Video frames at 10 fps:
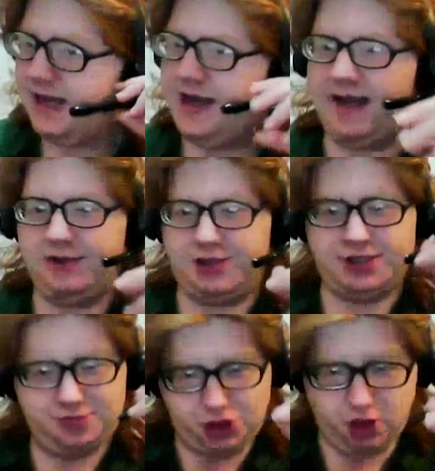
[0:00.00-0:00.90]
and
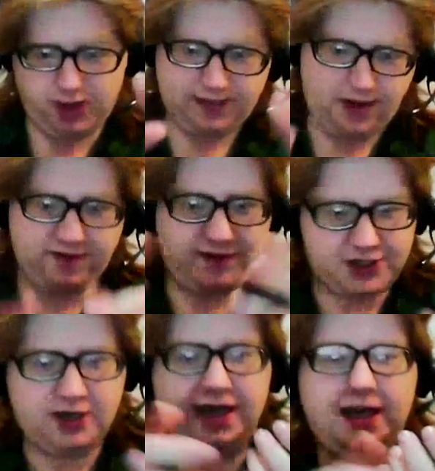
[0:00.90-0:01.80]
just showing them off and
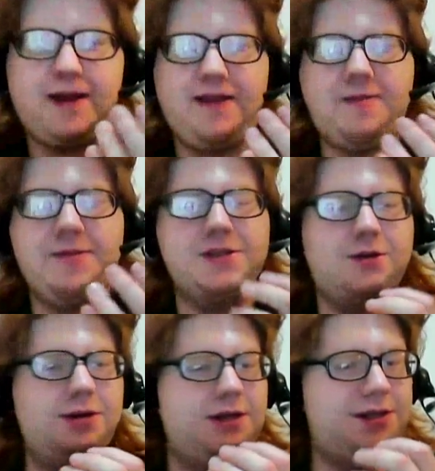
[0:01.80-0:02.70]
talking about them and so
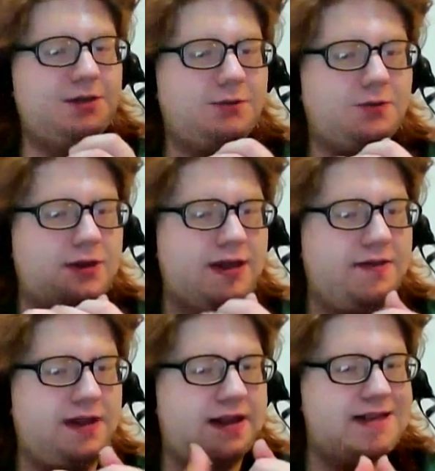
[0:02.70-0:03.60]
on and so forth,
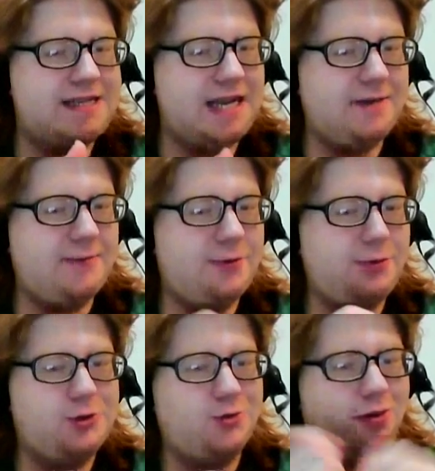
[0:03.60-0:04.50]
and then the second one,
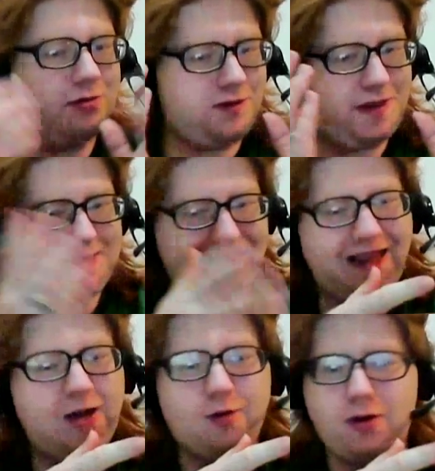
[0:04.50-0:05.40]
which will probably be
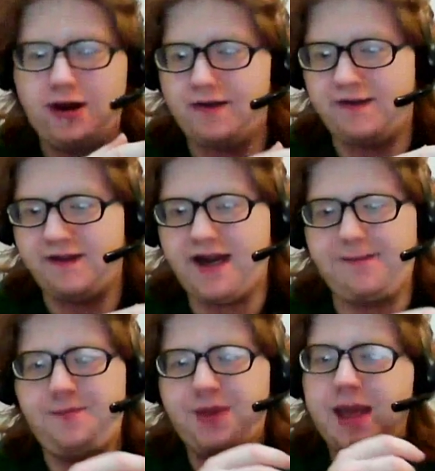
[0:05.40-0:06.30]
later on down the line,